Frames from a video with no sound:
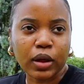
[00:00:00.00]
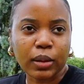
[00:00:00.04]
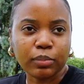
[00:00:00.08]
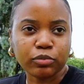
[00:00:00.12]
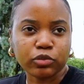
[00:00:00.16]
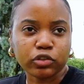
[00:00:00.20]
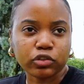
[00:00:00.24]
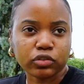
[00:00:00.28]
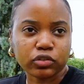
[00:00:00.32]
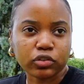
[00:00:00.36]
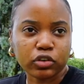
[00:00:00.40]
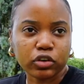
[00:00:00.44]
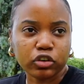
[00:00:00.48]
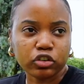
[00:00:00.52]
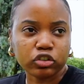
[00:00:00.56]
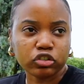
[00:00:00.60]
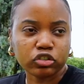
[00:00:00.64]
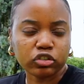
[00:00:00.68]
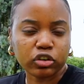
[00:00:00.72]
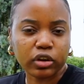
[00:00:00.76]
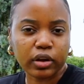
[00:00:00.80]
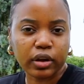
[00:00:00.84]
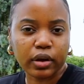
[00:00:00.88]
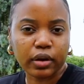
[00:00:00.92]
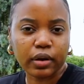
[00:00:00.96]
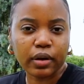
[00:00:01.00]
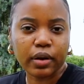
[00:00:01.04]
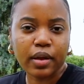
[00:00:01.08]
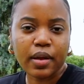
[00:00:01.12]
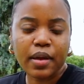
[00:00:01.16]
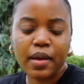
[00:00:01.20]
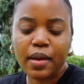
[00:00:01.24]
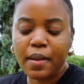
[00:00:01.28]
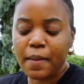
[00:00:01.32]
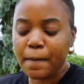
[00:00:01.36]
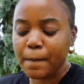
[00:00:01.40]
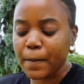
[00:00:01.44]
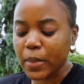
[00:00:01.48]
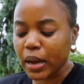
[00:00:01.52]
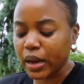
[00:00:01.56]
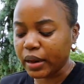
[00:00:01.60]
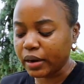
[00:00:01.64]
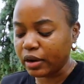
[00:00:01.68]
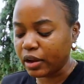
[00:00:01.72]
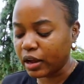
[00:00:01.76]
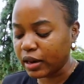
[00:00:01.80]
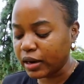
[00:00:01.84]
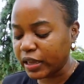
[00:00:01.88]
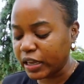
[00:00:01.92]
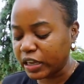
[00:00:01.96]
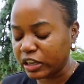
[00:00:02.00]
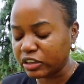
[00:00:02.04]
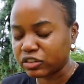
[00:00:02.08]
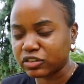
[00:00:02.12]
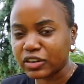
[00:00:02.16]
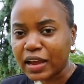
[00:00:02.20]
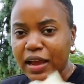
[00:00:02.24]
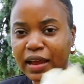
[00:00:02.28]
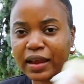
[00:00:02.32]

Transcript: I'm just going to share my knowledge